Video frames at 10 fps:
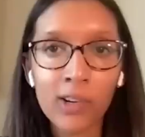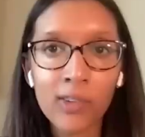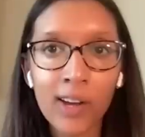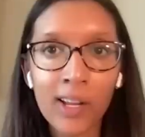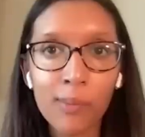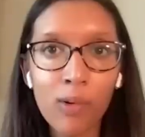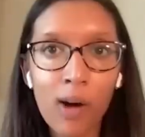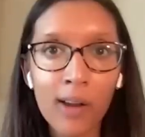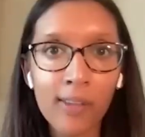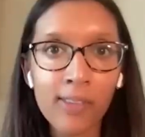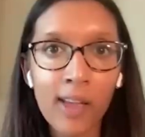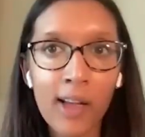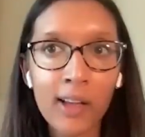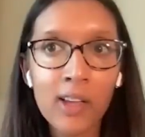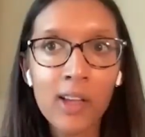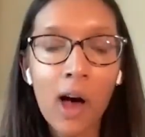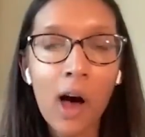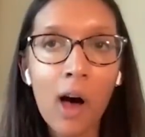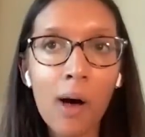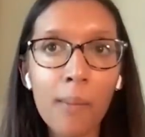on creating products like
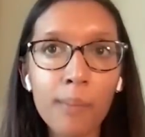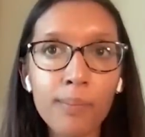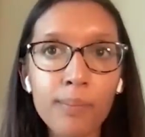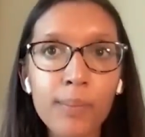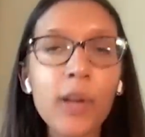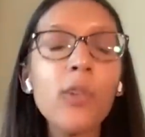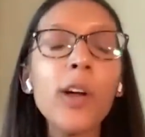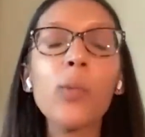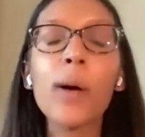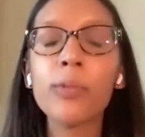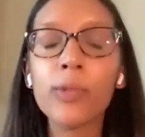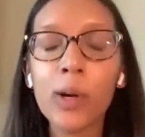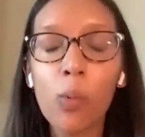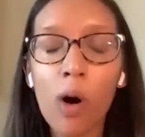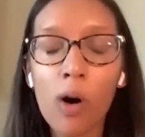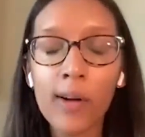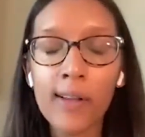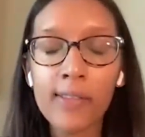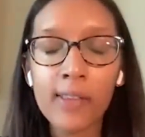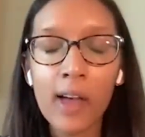um, Bitcoin Web3
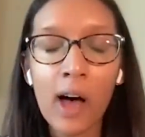wallets,